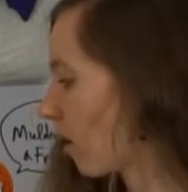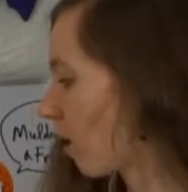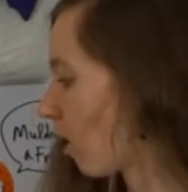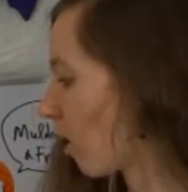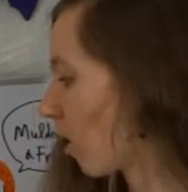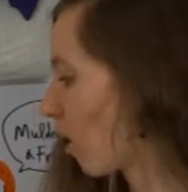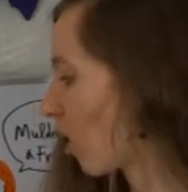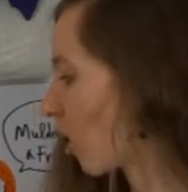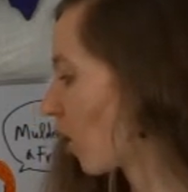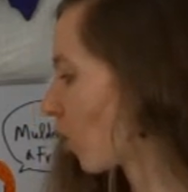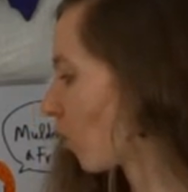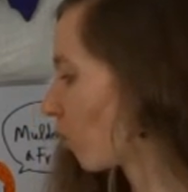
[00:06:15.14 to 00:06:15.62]

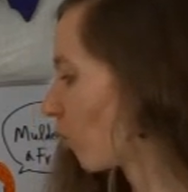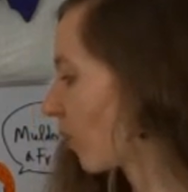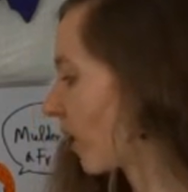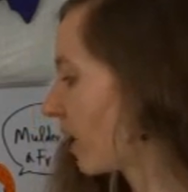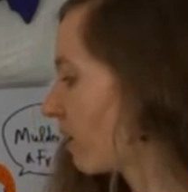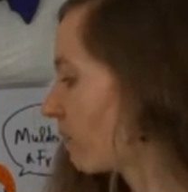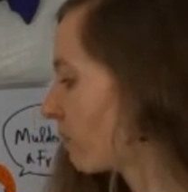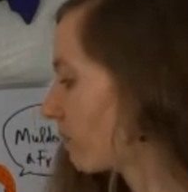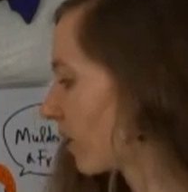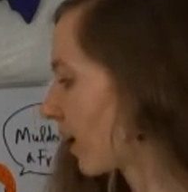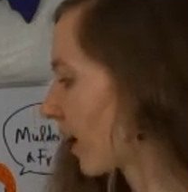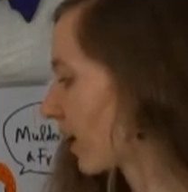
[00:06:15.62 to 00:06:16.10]
our
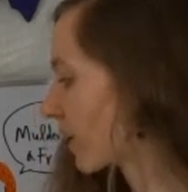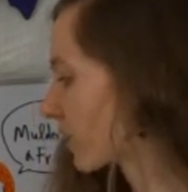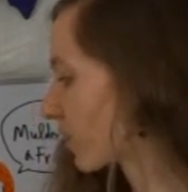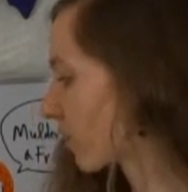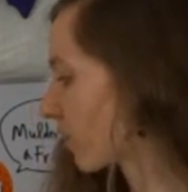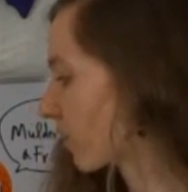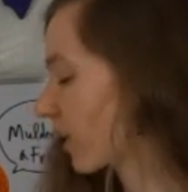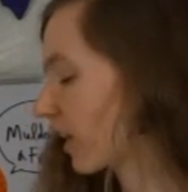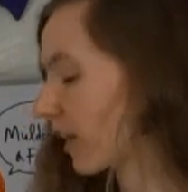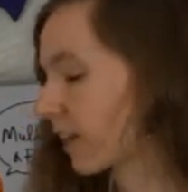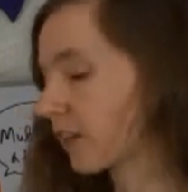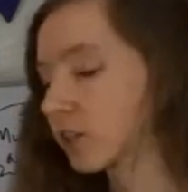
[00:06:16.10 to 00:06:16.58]
wavelengths
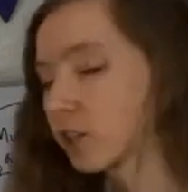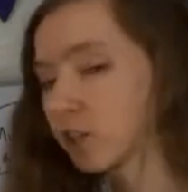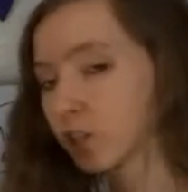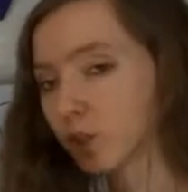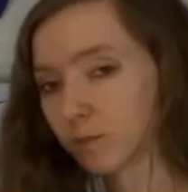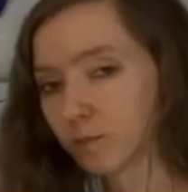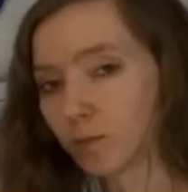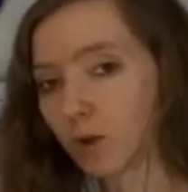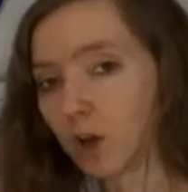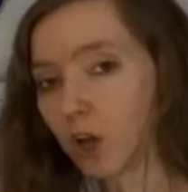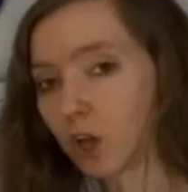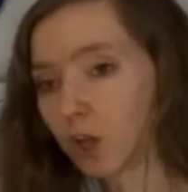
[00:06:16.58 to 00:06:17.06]
are getting
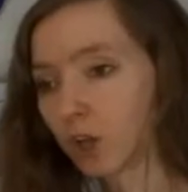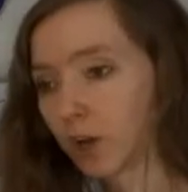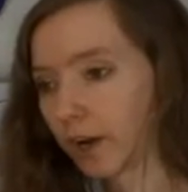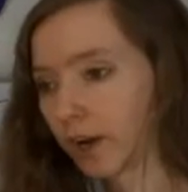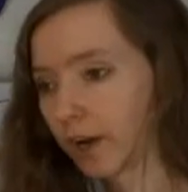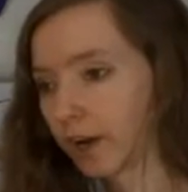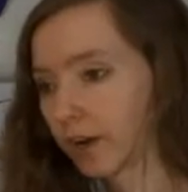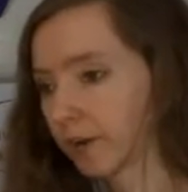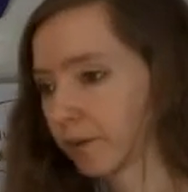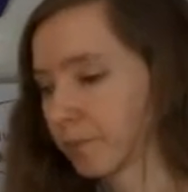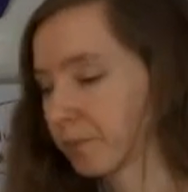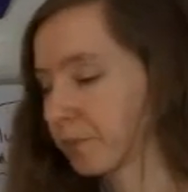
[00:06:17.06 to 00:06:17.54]

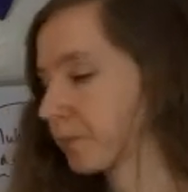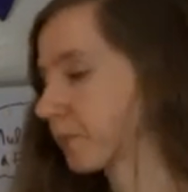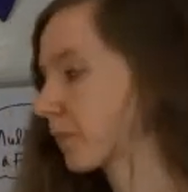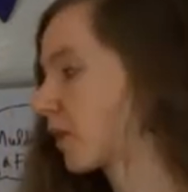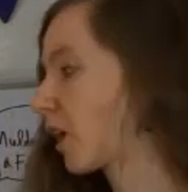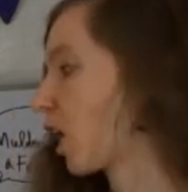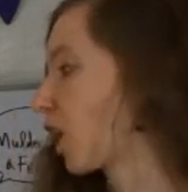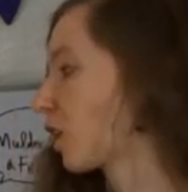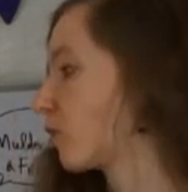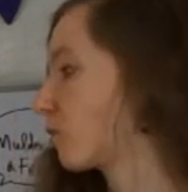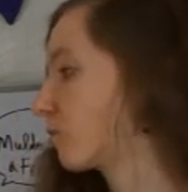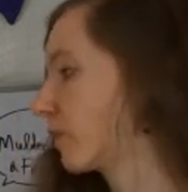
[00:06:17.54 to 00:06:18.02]
smaller,
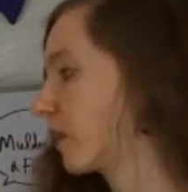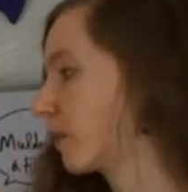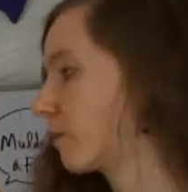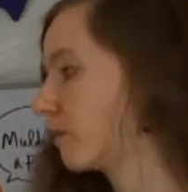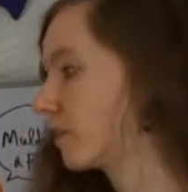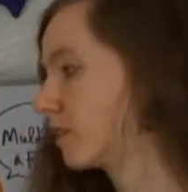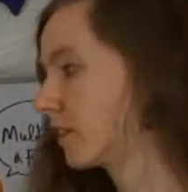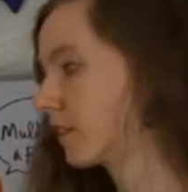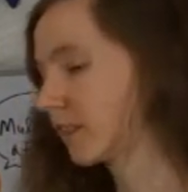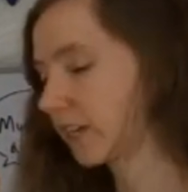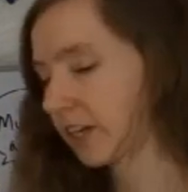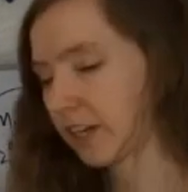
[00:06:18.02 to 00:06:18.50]
our
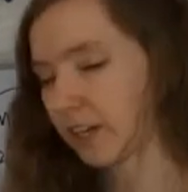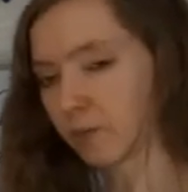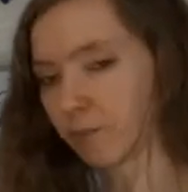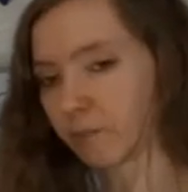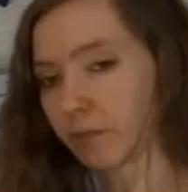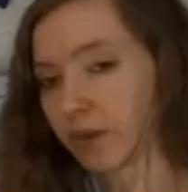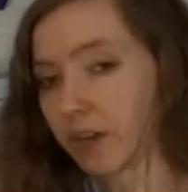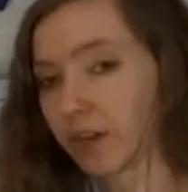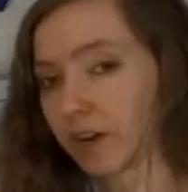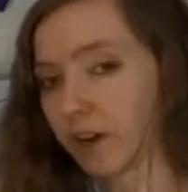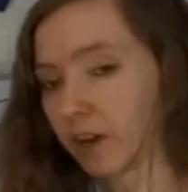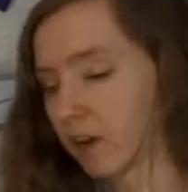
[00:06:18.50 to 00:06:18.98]
frequency is going to get
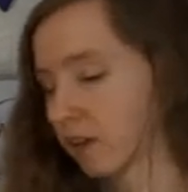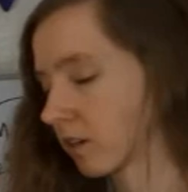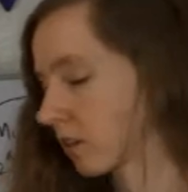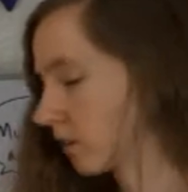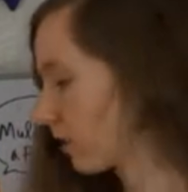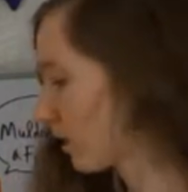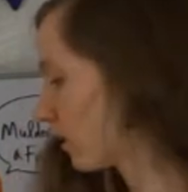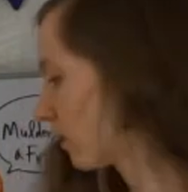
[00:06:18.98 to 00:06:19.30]
bigger.